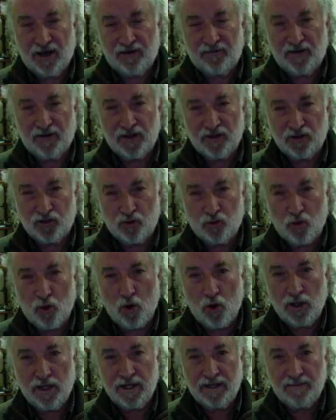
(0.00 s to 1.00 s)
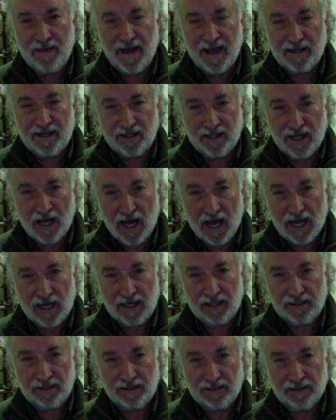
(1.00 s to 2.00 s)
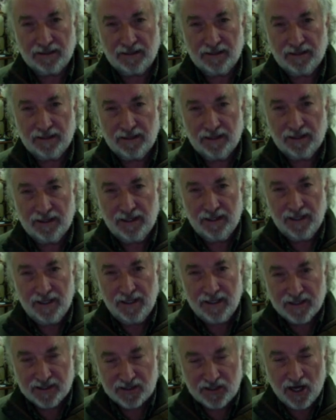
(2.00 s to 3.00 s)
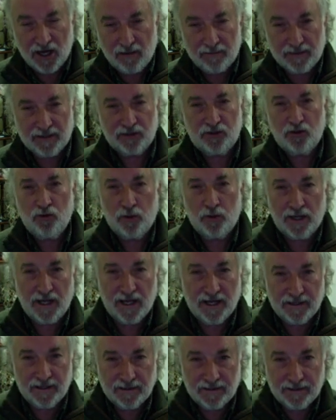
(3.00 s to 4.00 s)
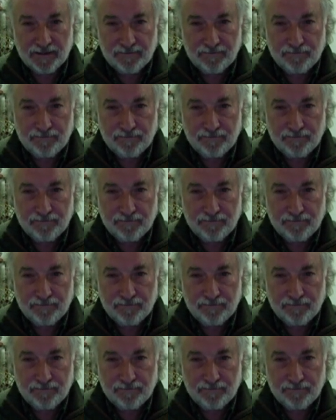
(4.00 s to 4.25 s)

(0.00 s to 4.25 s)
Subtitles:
of controlling mankind is coming to an end.